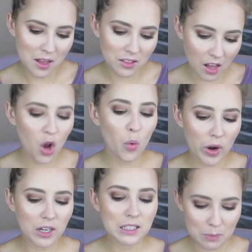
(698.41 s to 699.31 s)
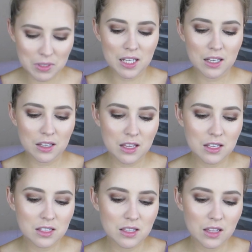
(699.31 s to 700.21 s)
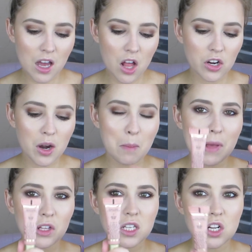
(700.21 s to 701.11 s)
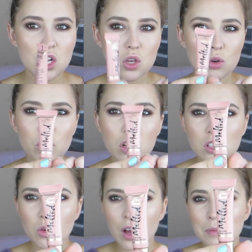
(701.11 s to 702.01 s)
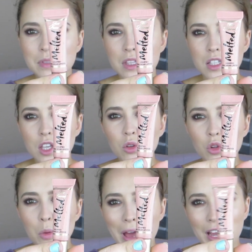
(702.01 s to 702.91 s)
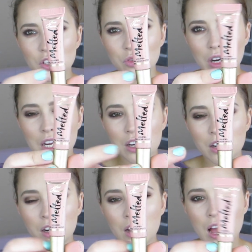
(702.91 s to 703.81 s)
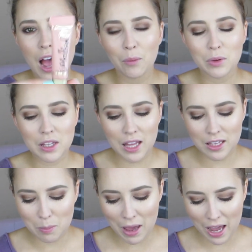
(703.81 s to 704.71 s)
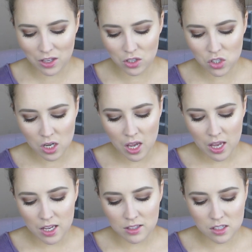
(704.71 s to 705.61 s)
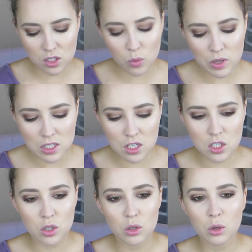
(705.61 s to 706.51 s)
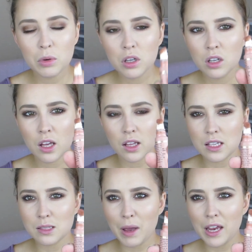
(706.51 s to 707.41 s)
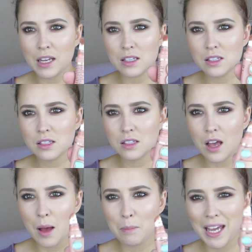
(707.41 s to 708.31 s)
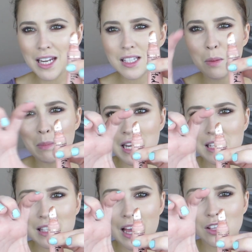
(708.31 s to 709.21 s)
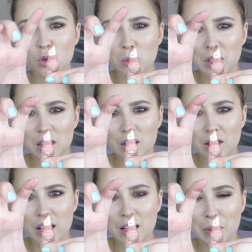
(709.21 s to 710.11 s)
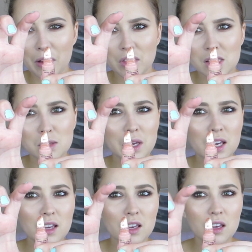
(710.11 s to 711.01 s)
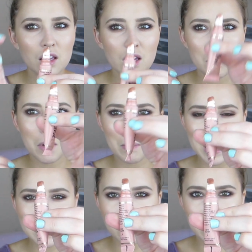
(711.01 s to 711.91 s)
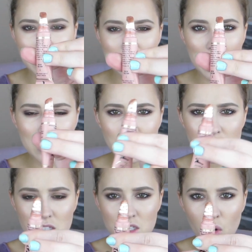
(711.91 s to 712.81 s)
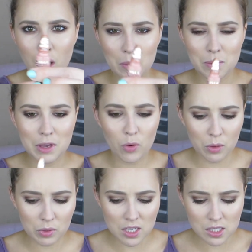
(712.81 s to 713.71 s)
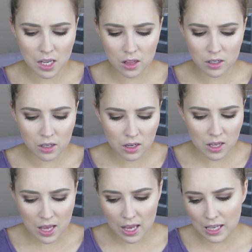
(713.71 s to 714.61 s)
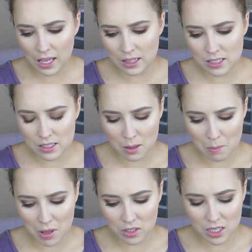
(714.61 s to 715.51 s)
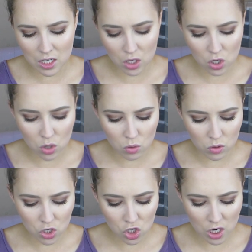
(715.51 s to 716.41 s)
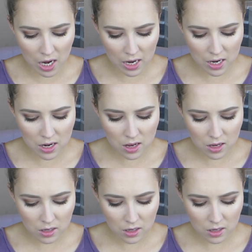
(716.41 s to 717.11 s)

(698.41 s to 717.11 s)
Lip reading: Long Wear Lipstick. And this is in the color Melted Nude. So it comes in this cute little package right here. I really like the package. It's a squeezy tube, at least mine is. Mine is the mini size. Normally they're like about this big, but mine is the mini size. So I'm going to be going in with this color. Again, this is the Melted Nude shade.